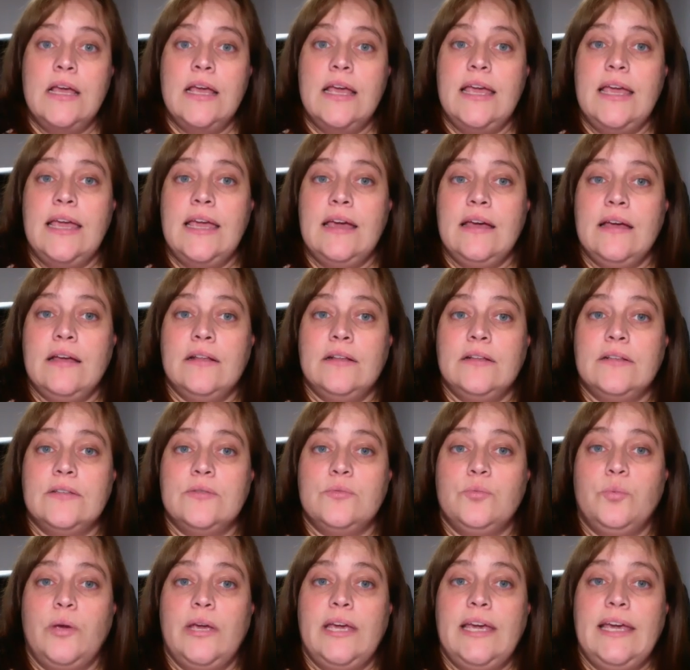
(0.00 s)
And
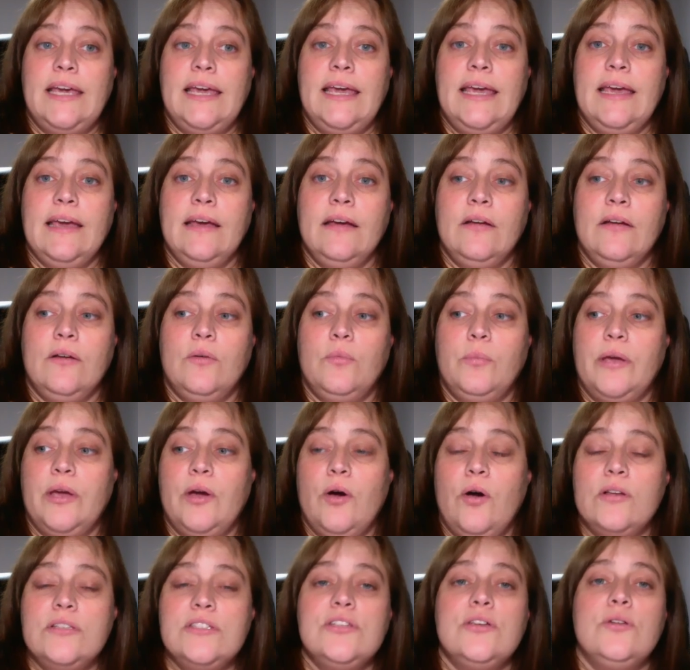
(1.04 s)
we can't
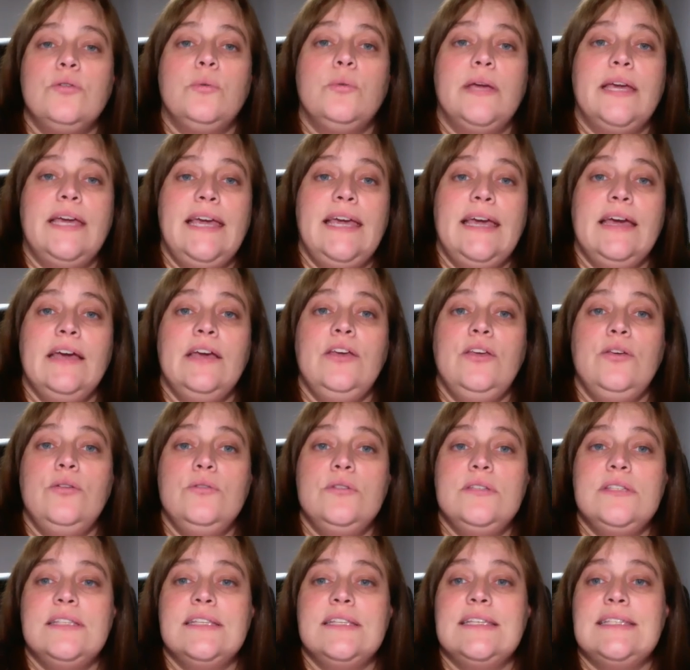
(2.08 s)

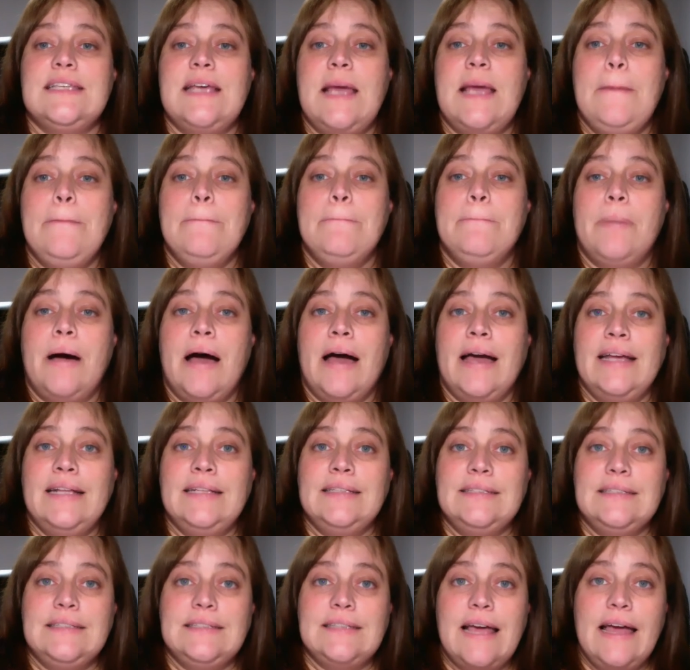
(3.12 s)
use the same
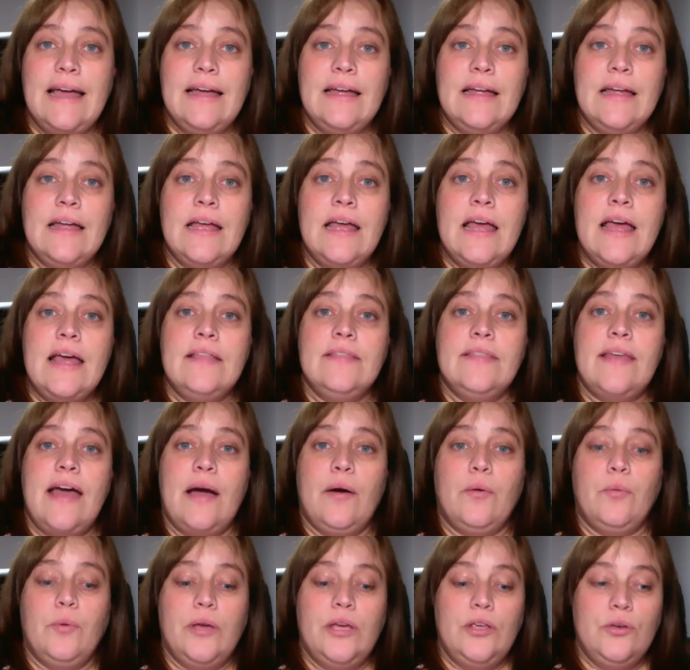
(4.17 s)
mindset
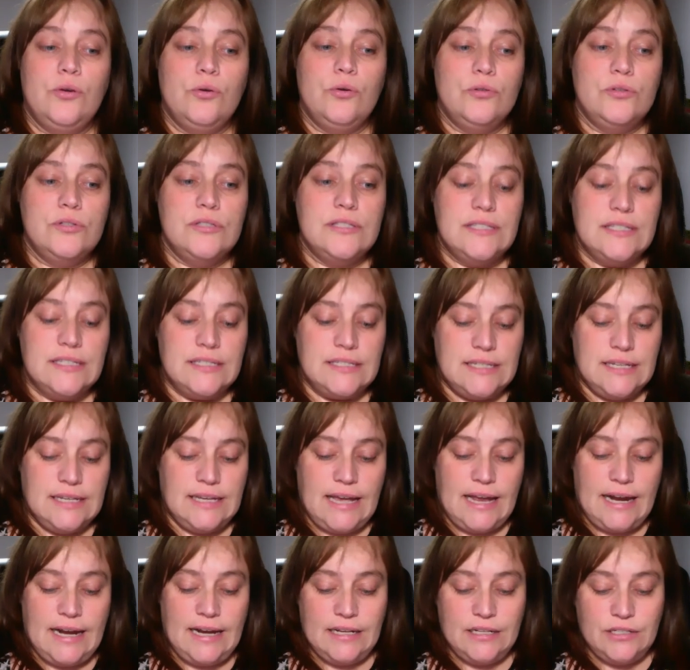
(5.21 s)
that we used to
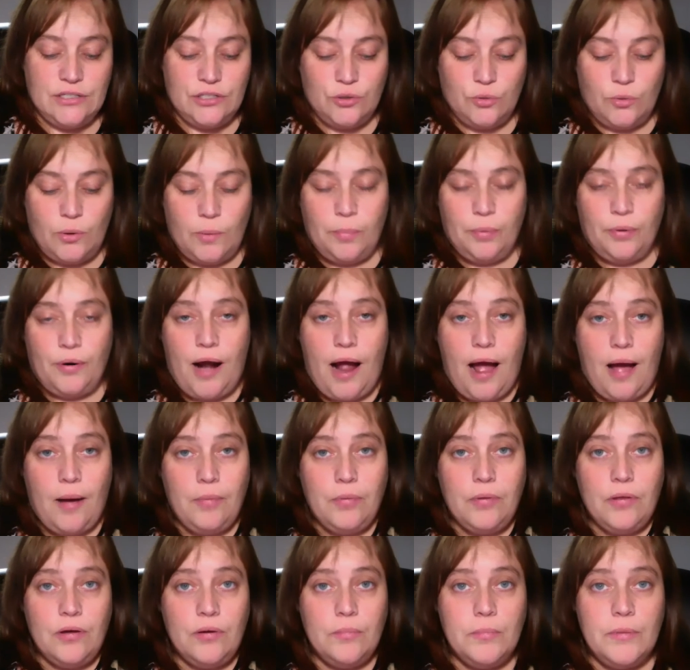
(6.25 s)
get into a
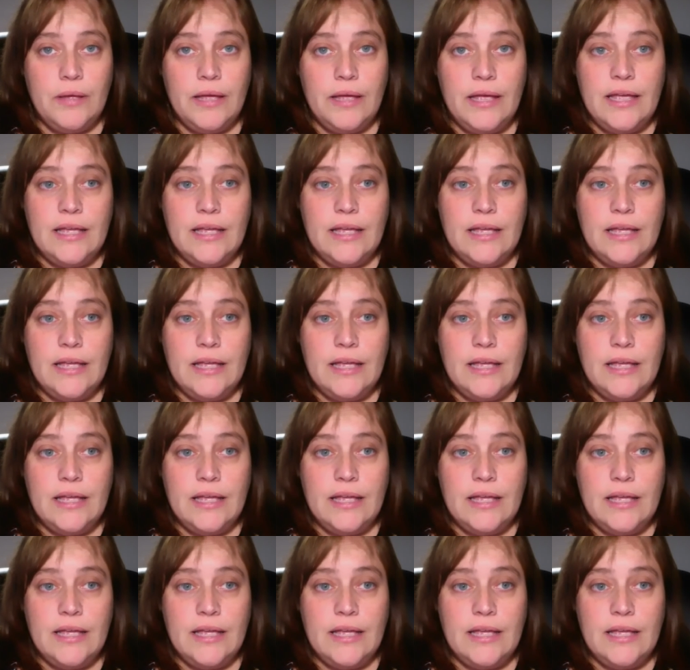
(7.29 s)
problem.